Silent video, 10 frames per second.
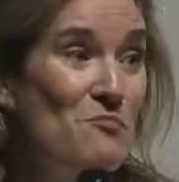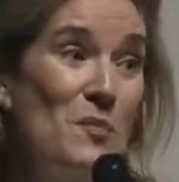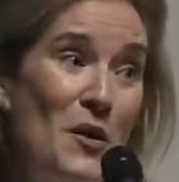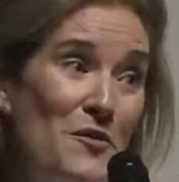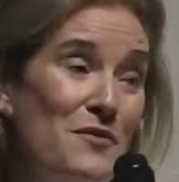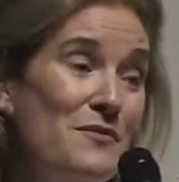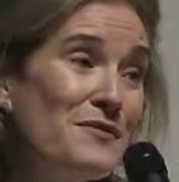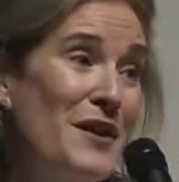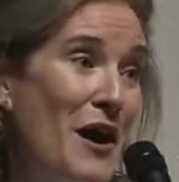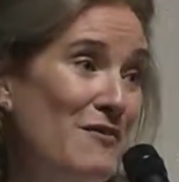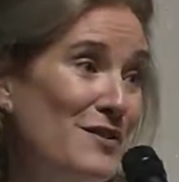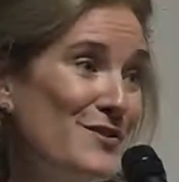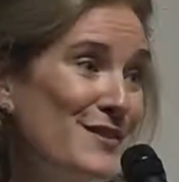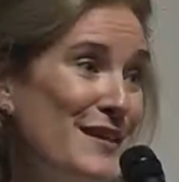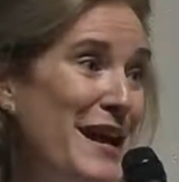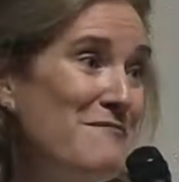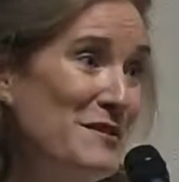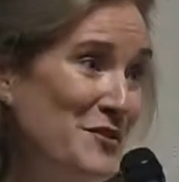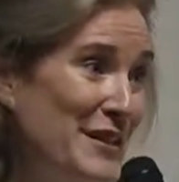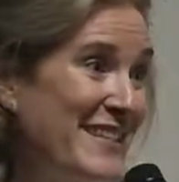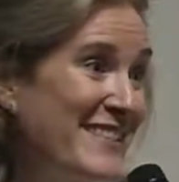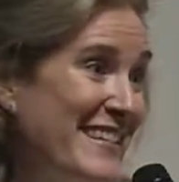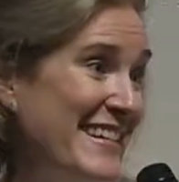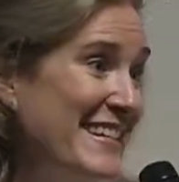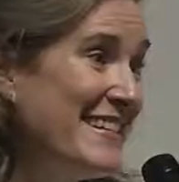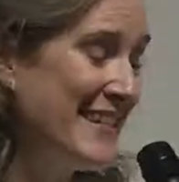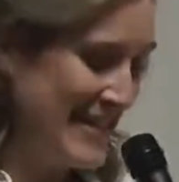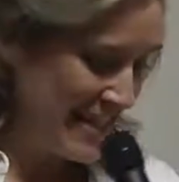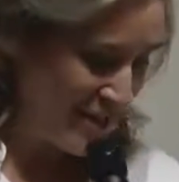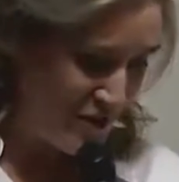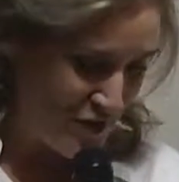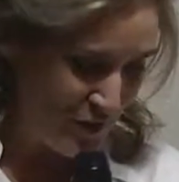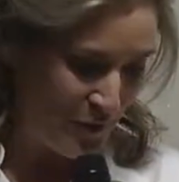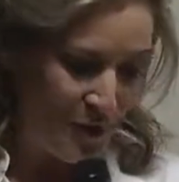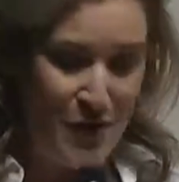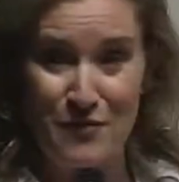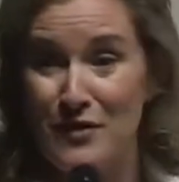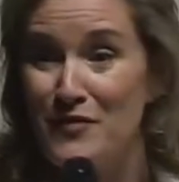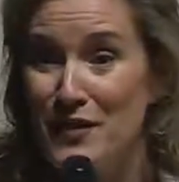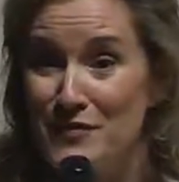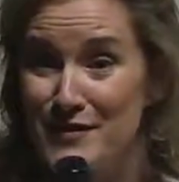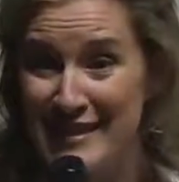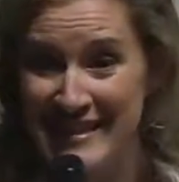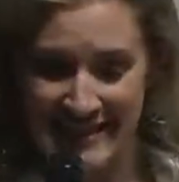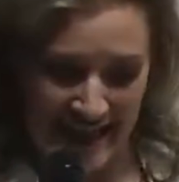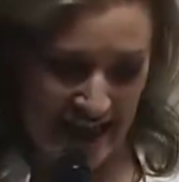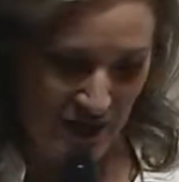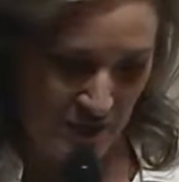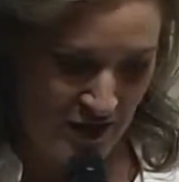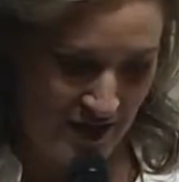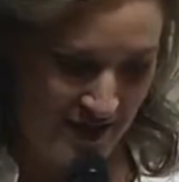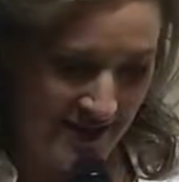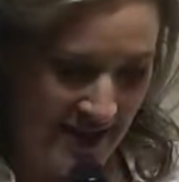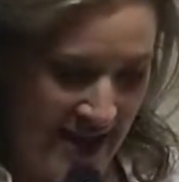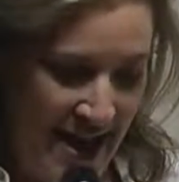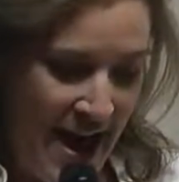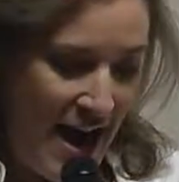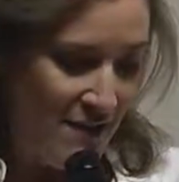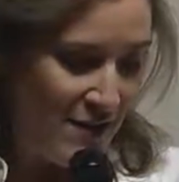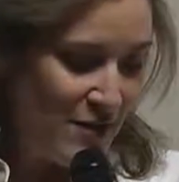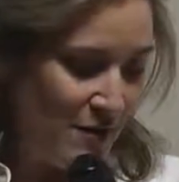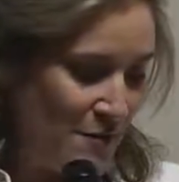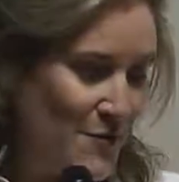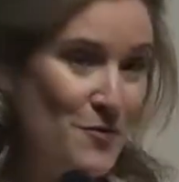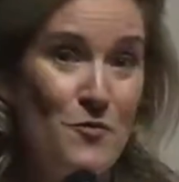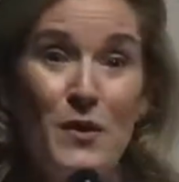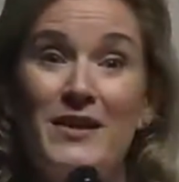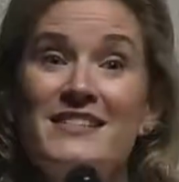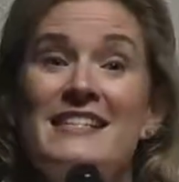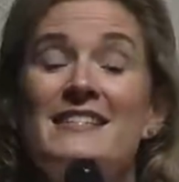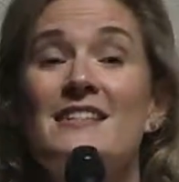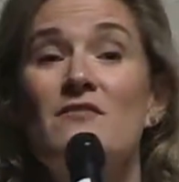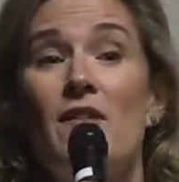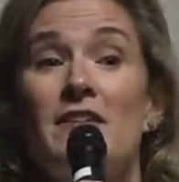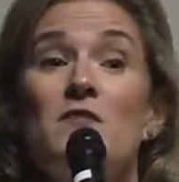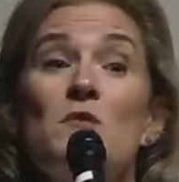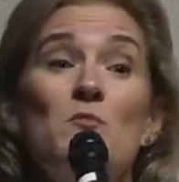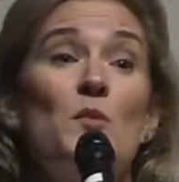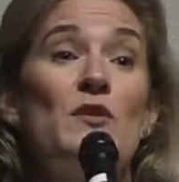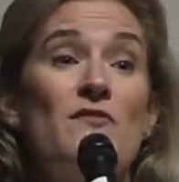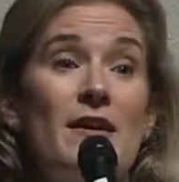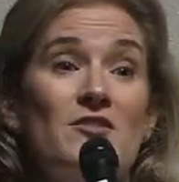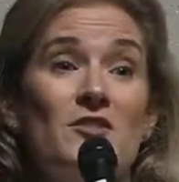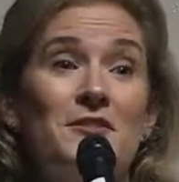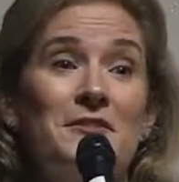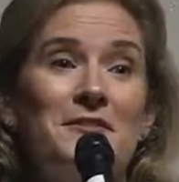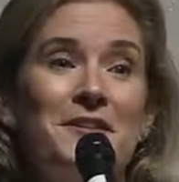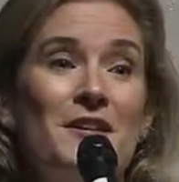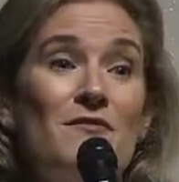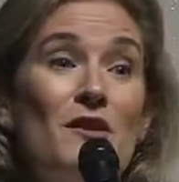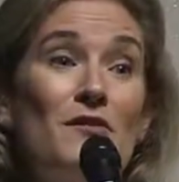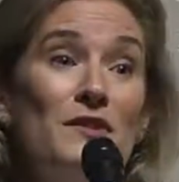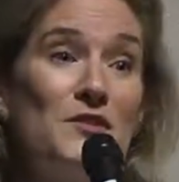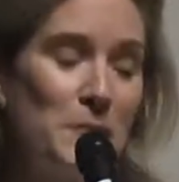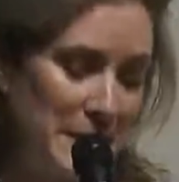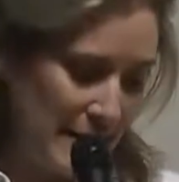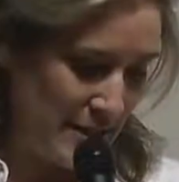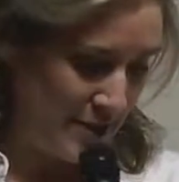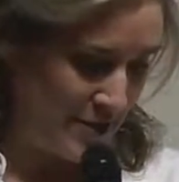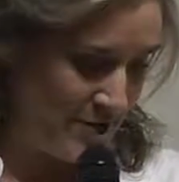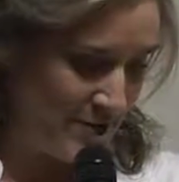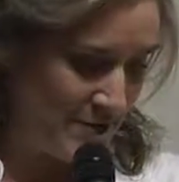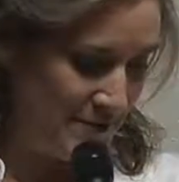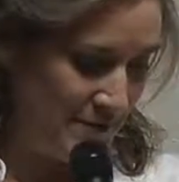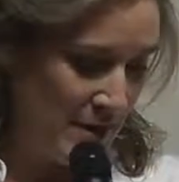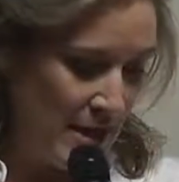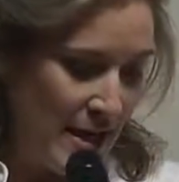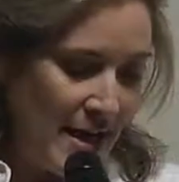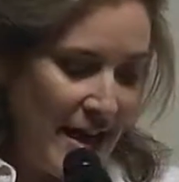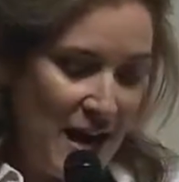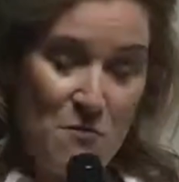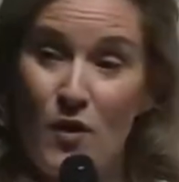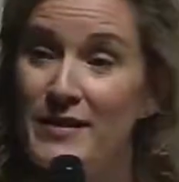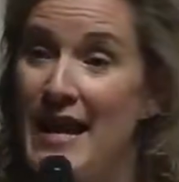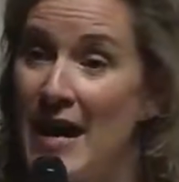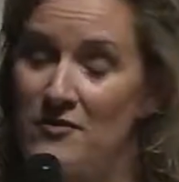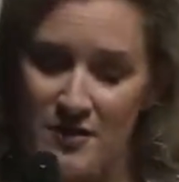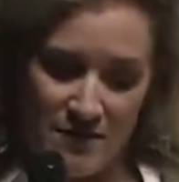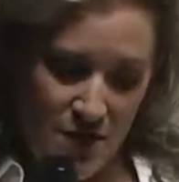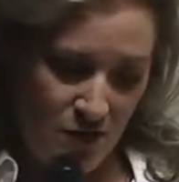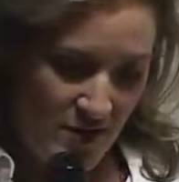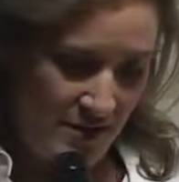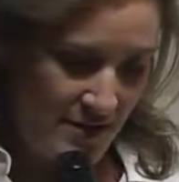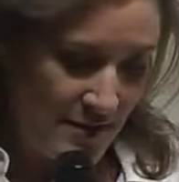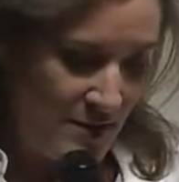Both novels have been translated into over 15 languages, having worked as an investment professional for over 20 years, Amor now devotes